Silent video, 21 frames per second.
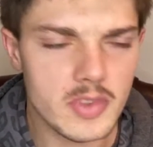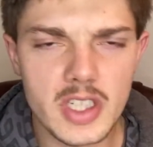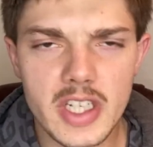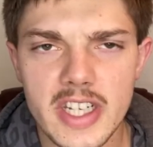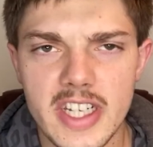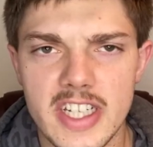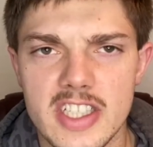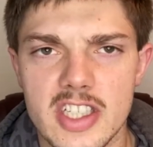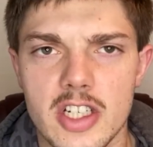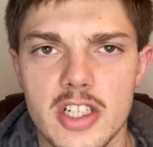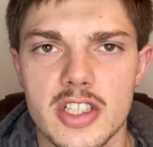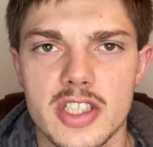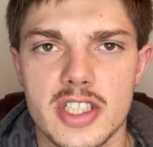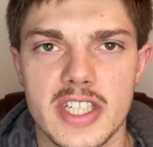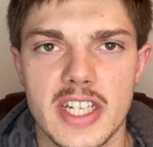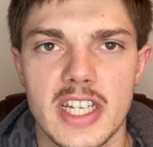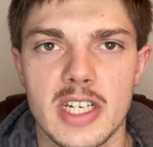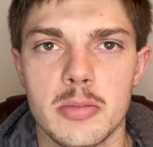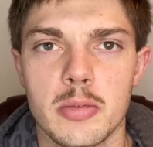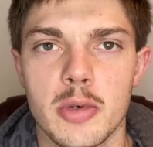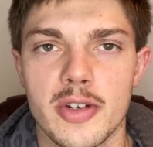it's
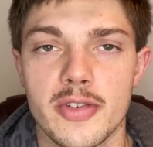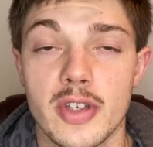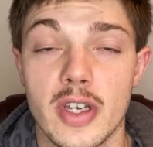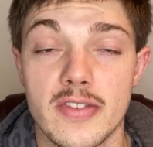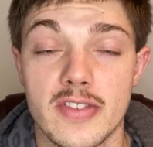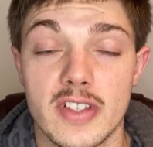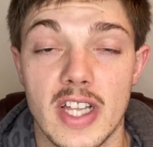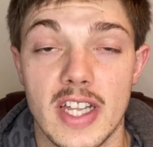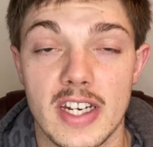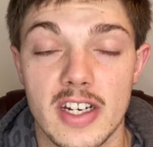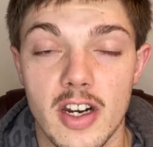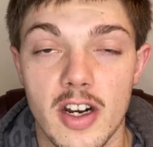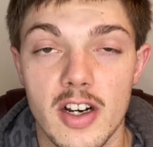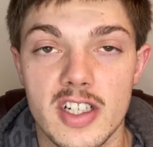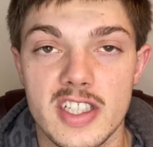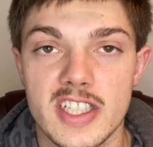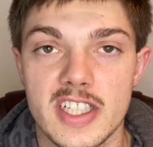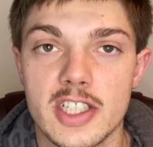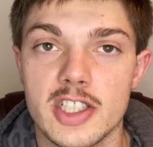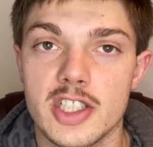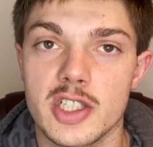understandable if you have a lot of cards
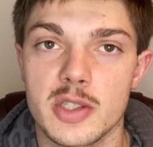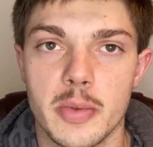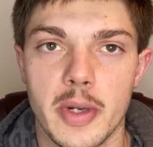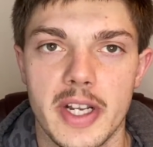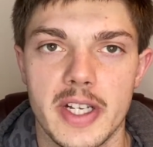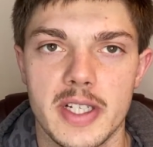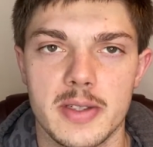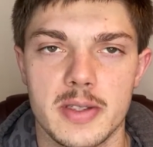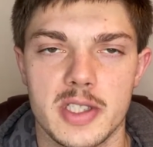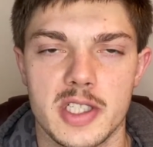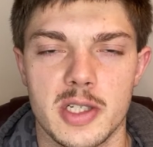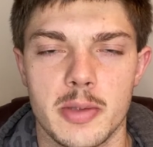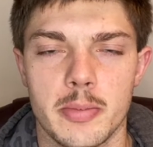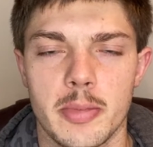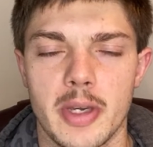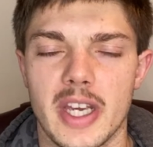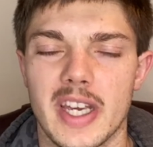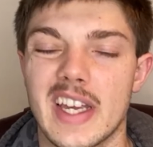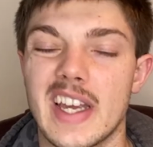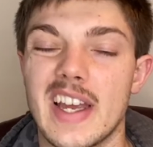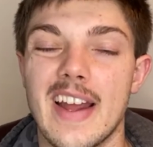that you're just waiting to
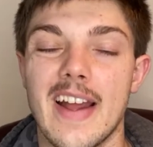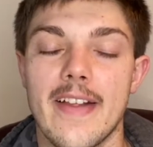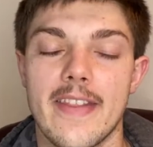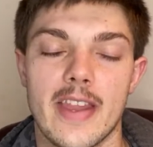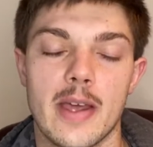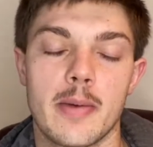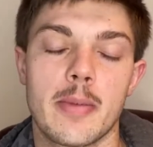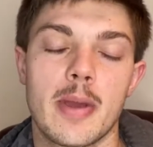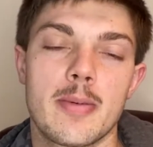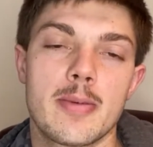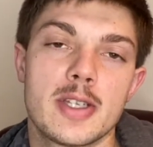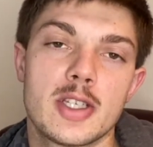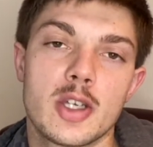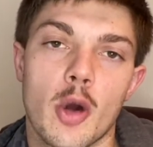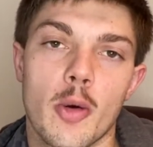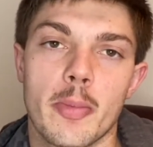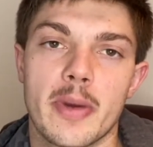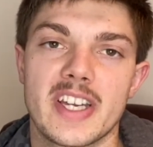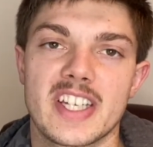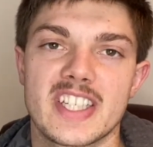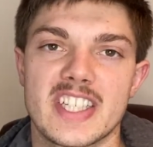submit that maybe don't
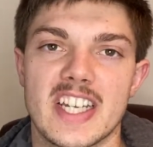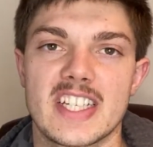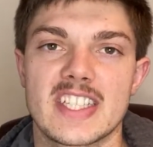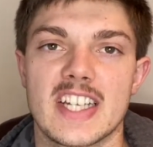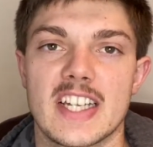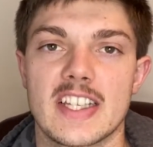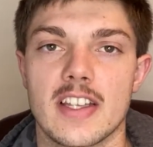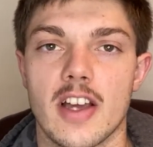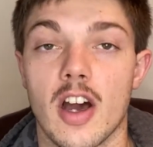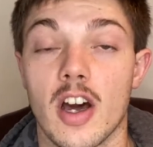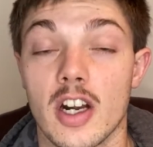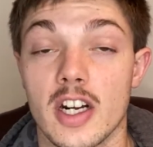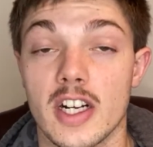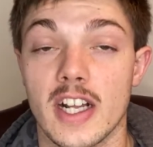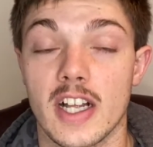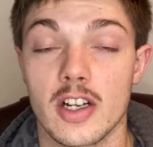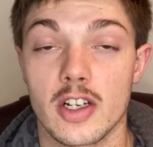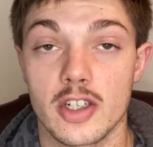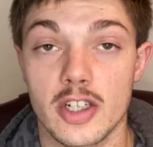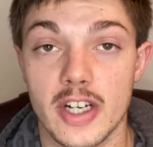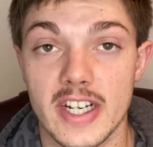make sense at the
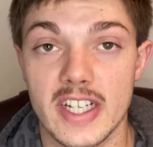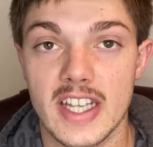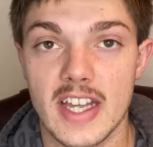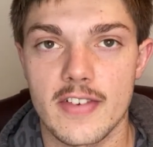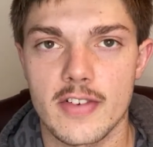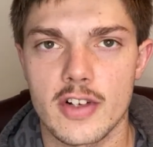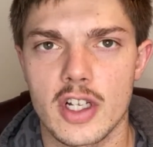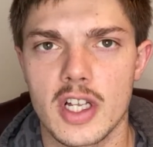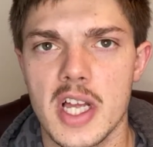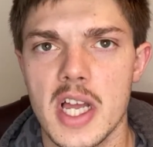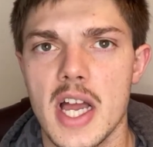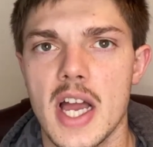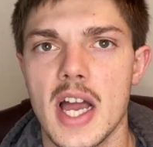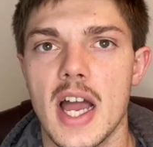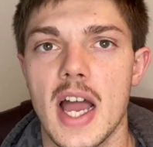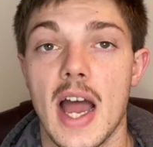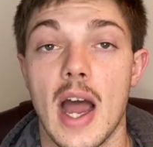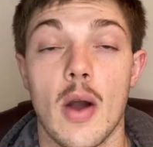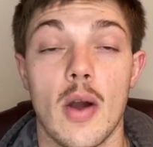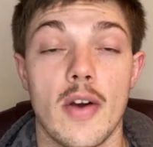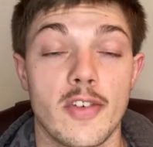$100 grade level.
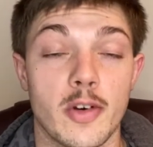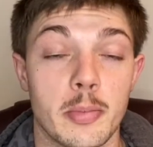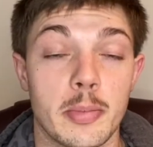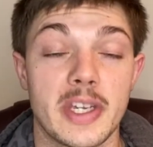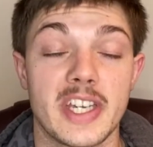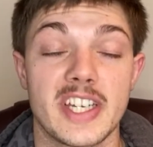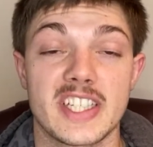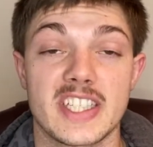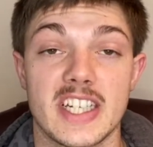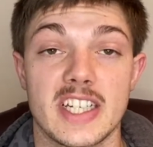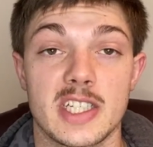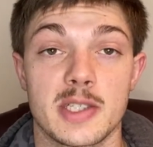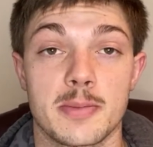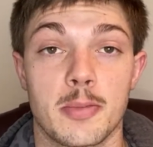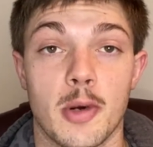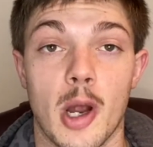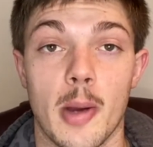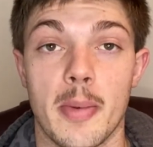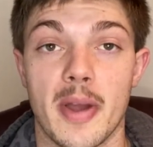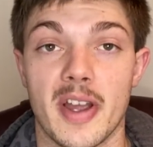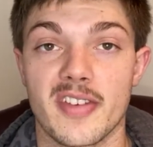However, PSA has
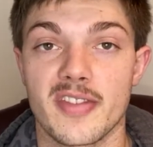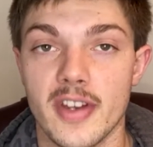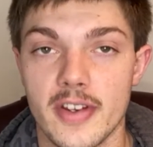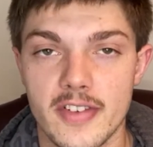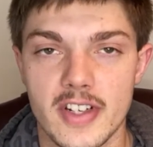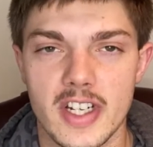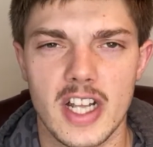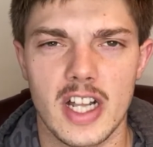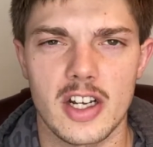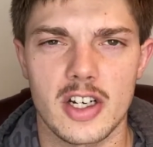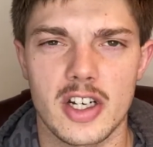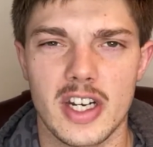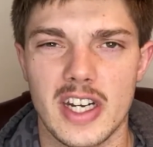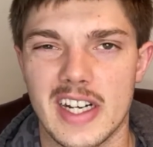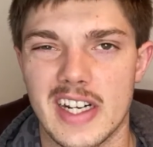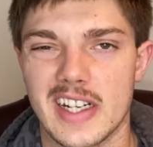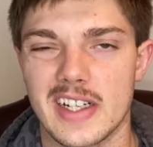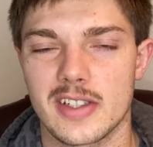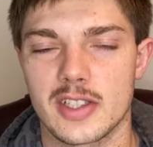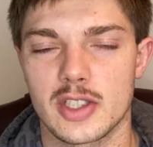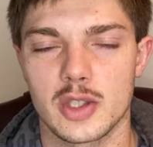brought back $50
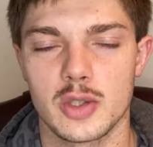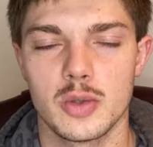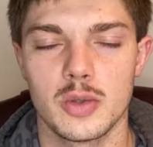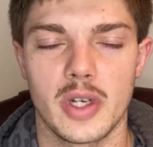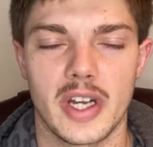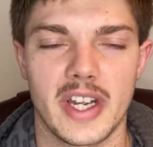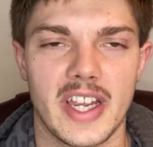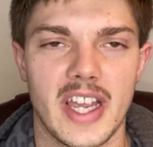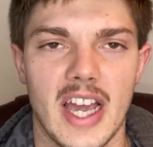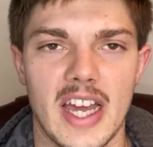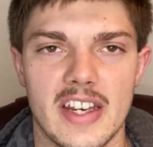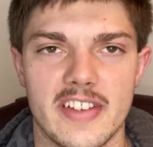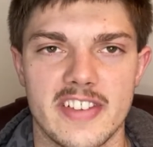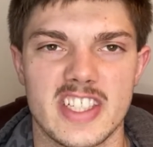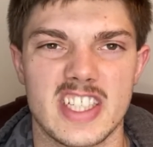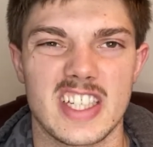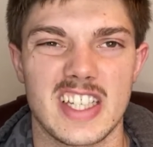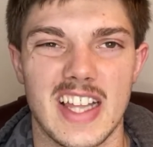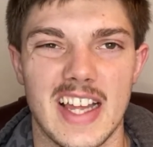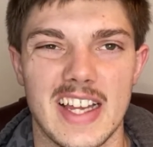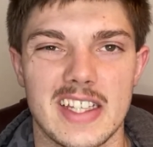grading to a kind of
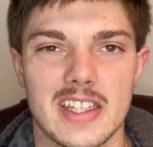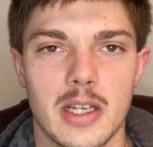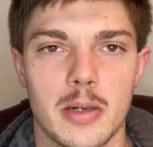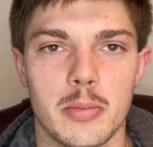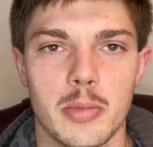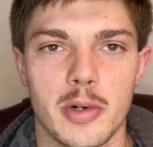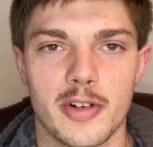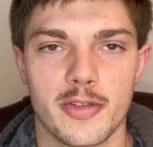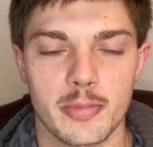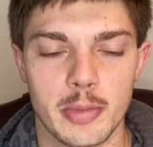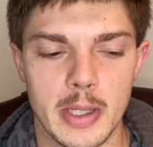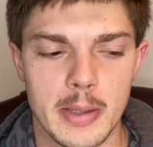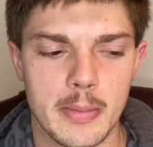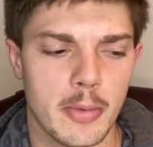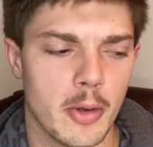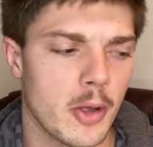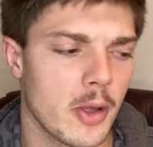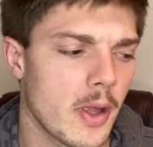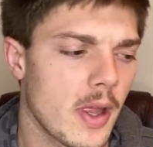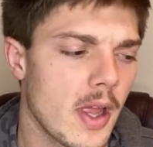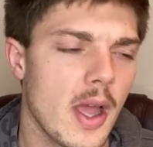select number of
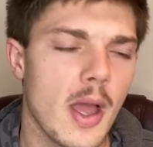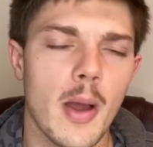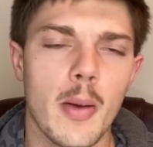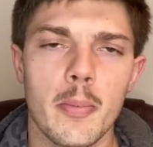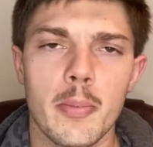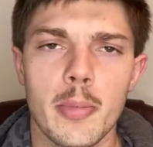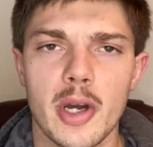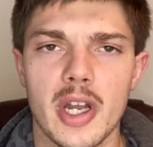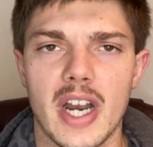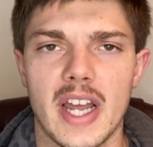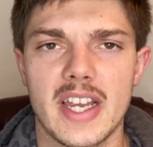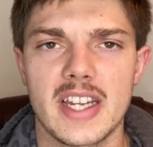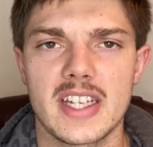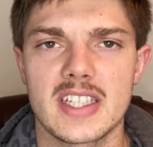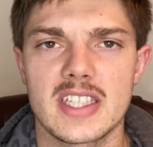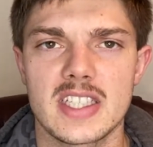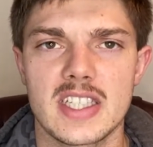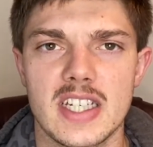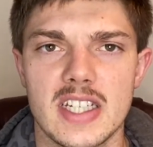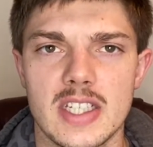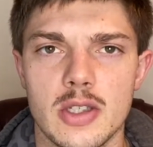people, but
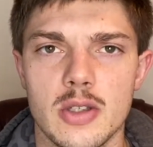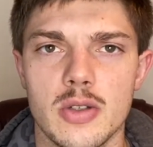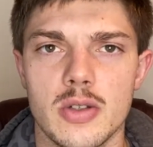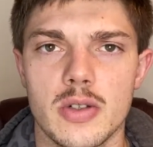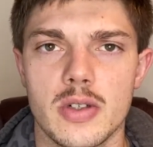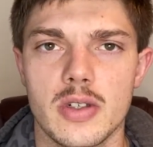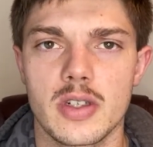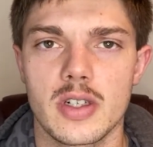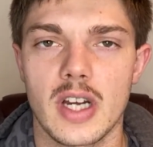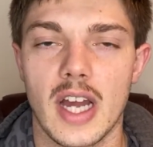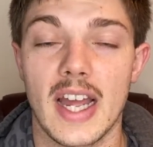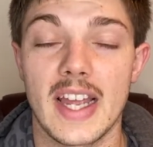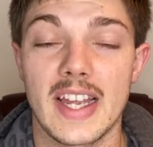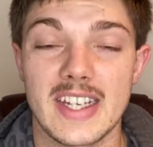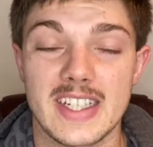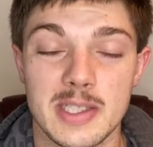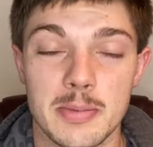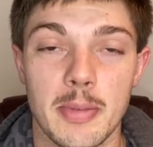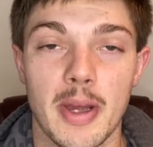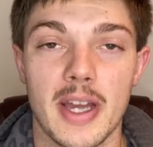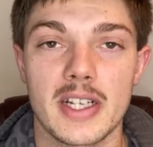I
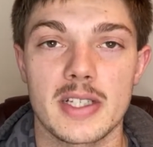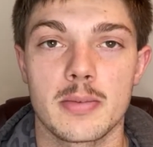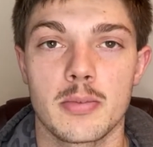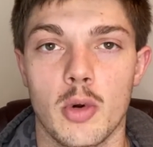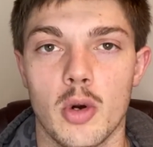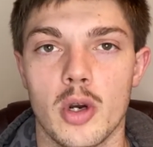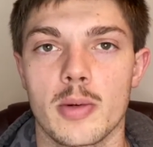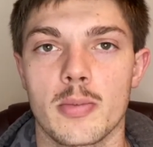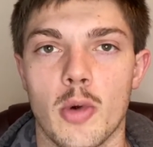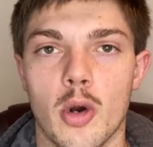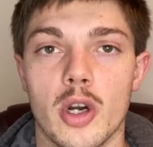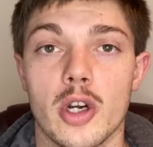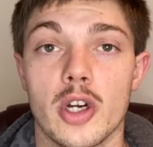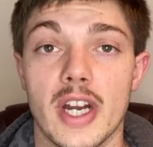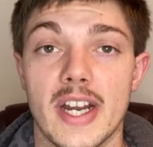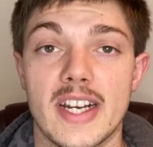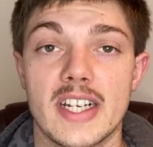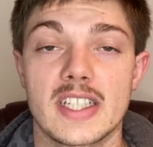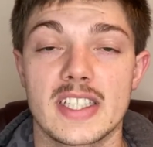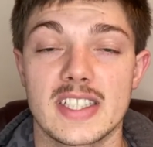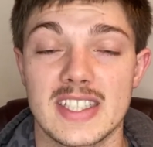expect more and more
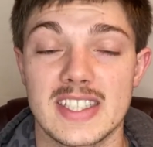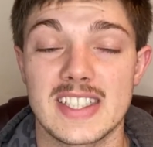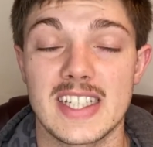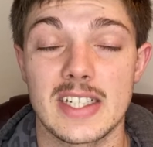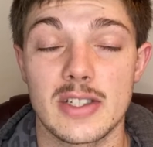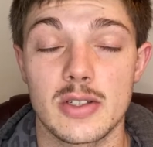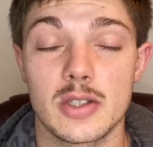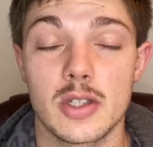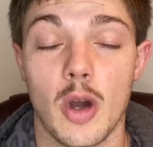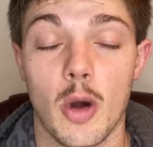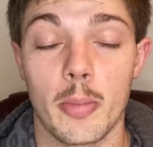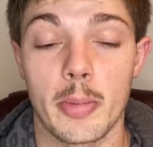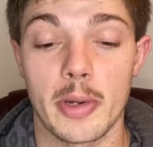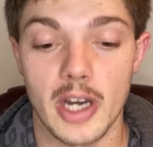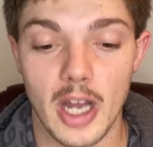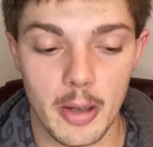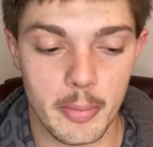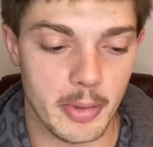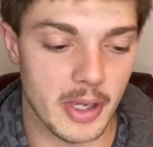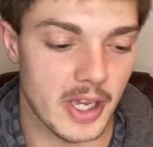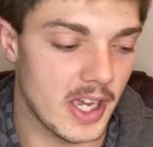grading to continue to open
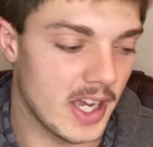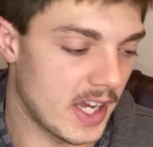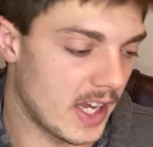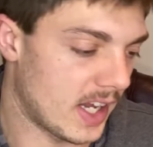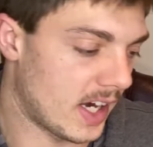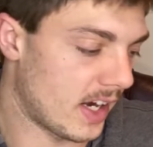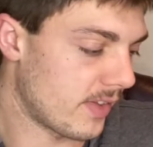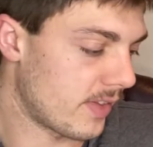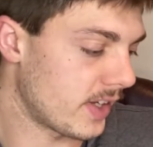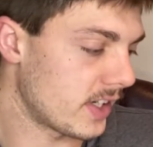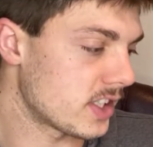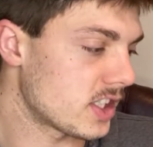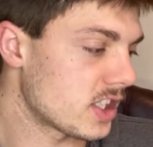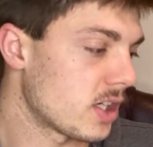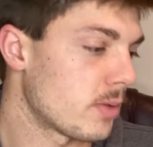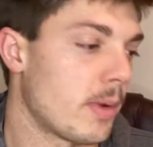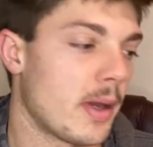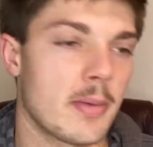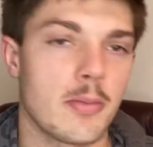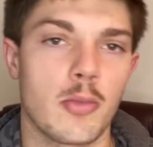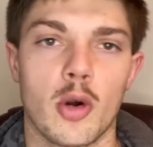up, and I think it's going to
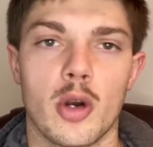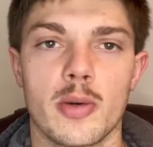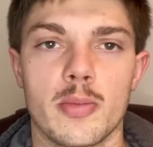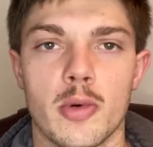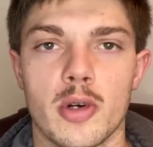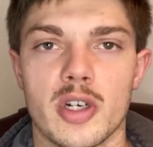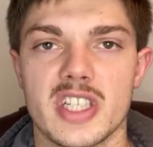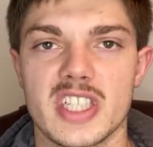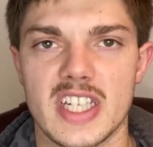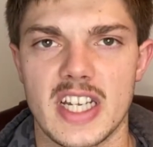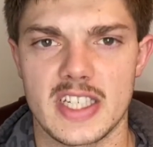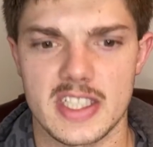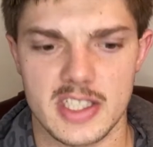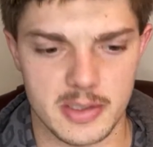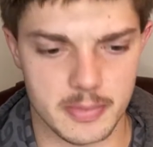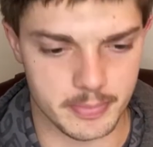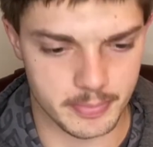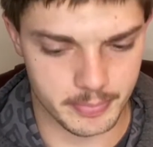make more and more sense